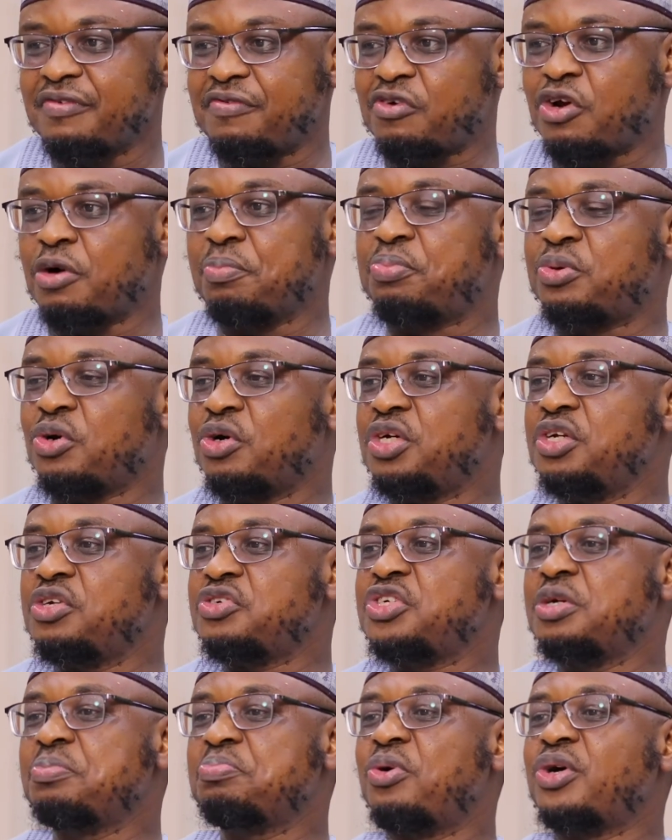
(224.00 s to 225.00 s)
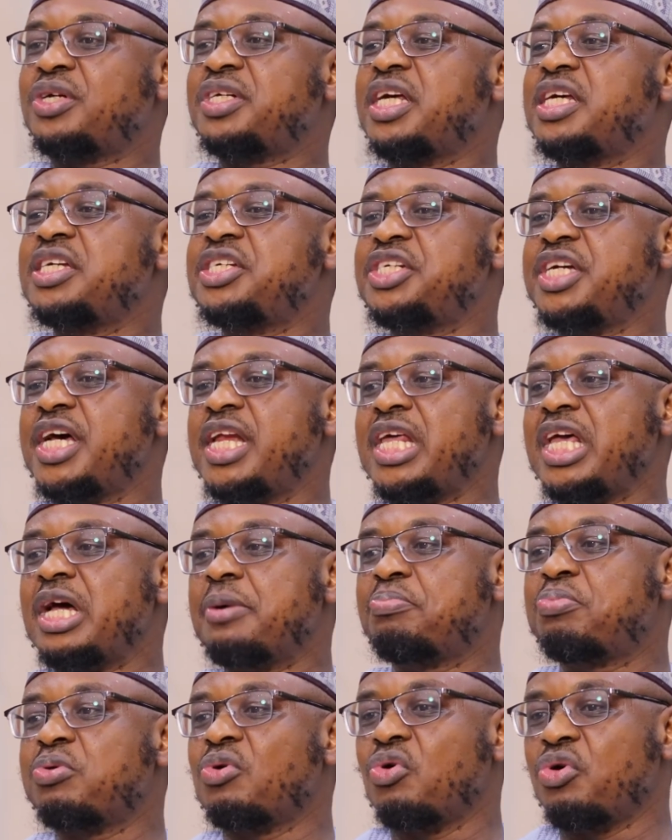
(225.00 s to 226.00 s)
from producing potential
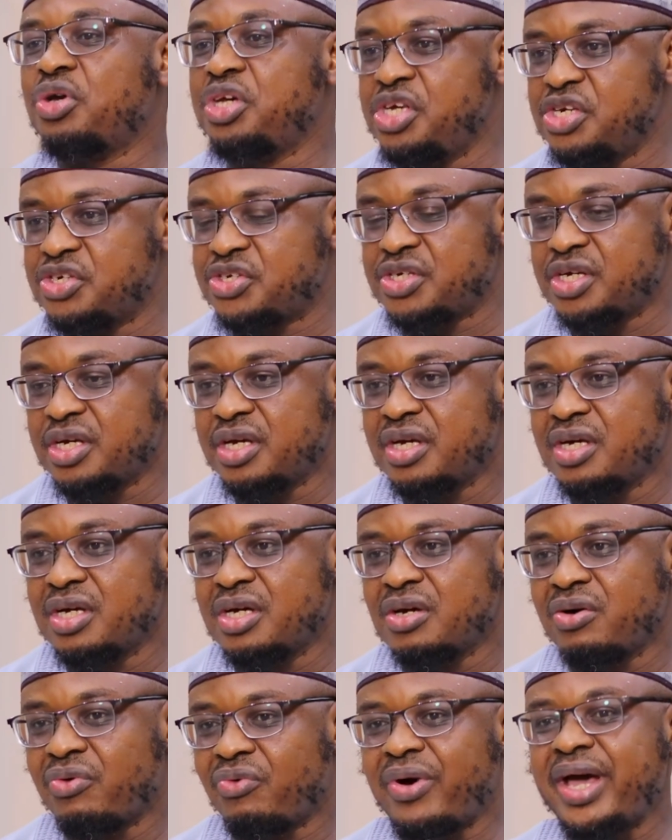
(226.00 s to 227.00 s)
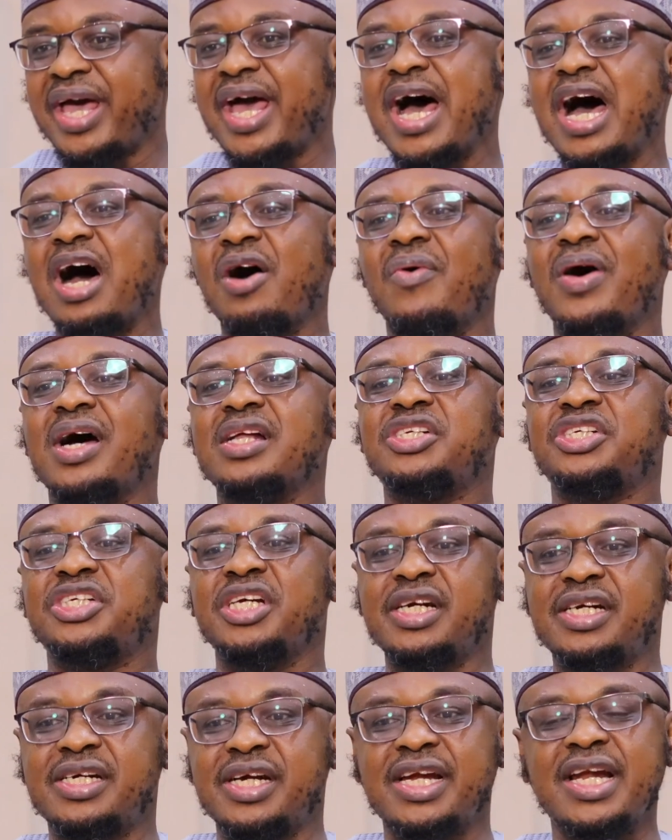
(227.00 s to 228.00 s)
employees where our
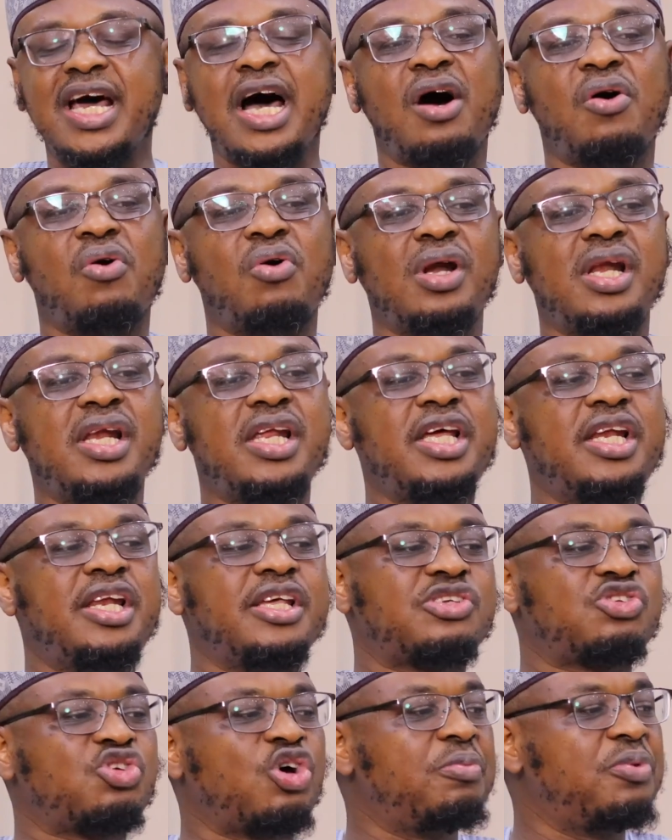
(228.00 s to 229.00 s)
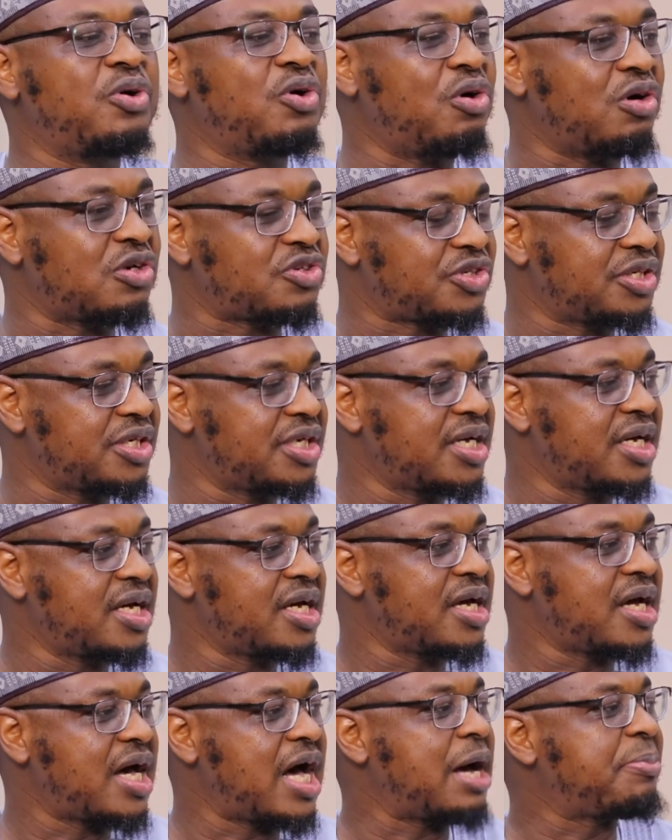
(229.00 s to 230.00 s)
children are only disturbing us,
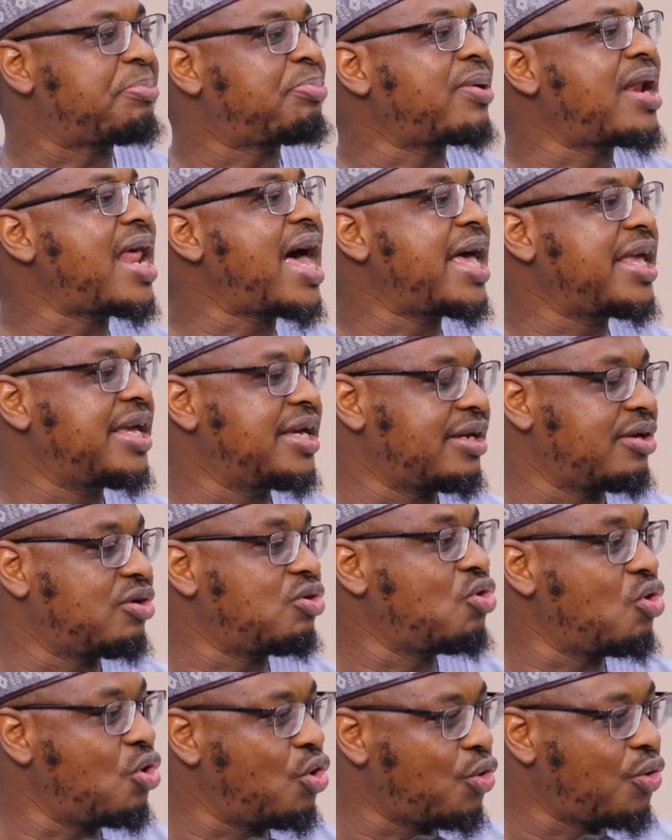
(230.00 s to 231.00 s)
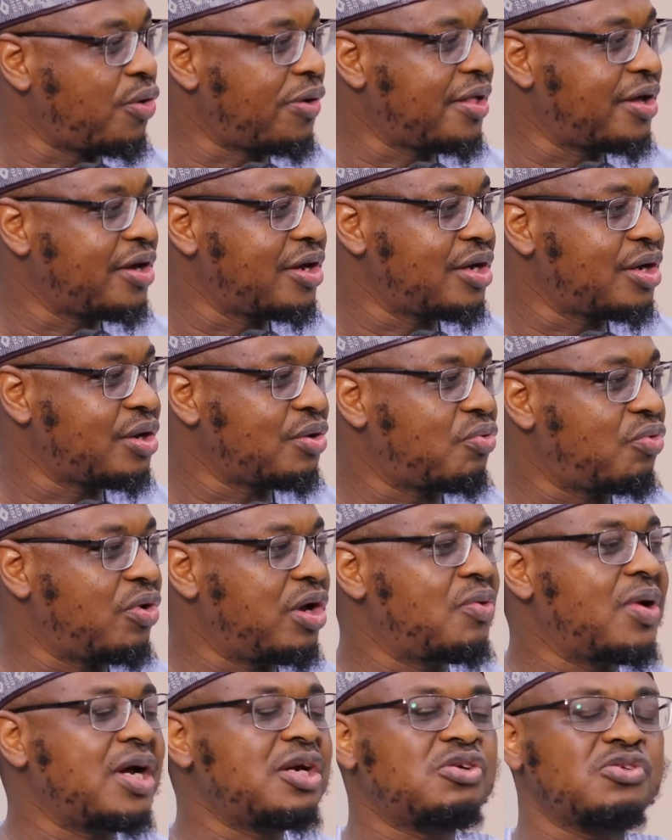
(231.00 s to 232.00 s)
applying. No,
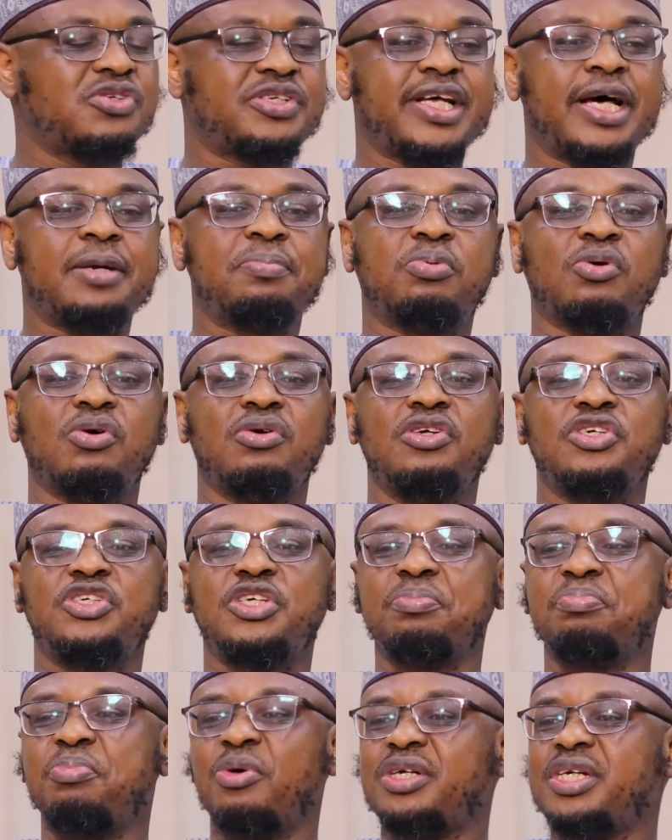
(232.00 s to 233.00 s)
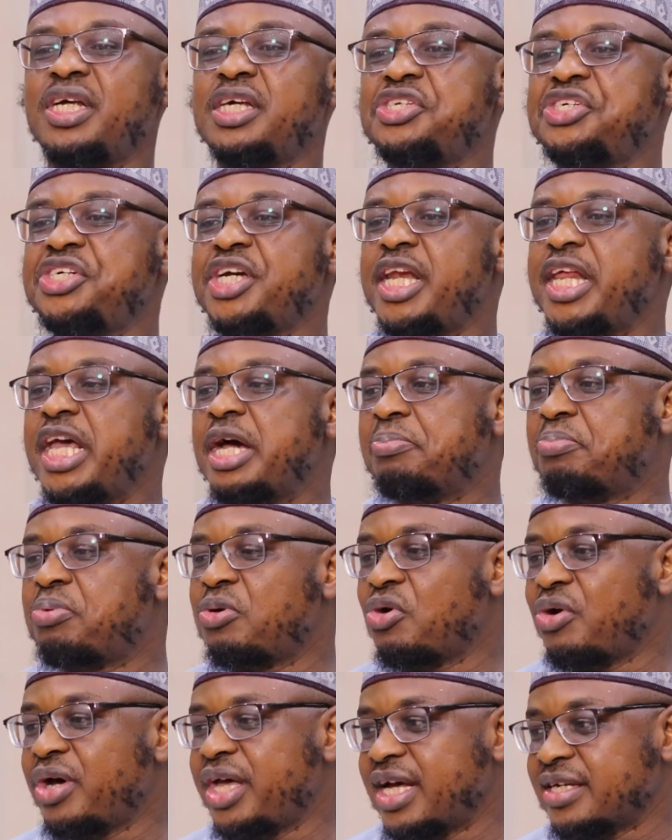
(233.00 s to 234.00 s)
we want to start producing potential
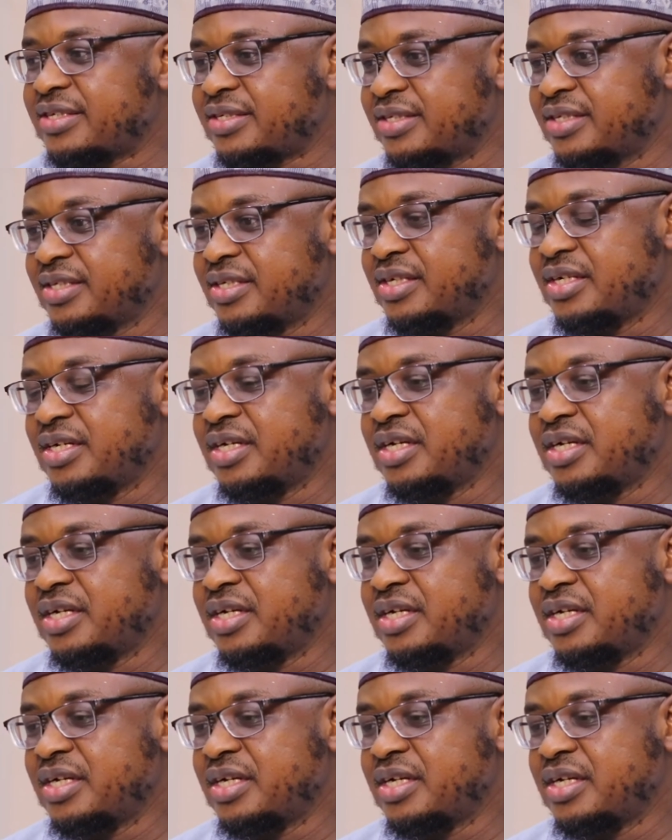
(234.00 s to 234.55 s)
employers.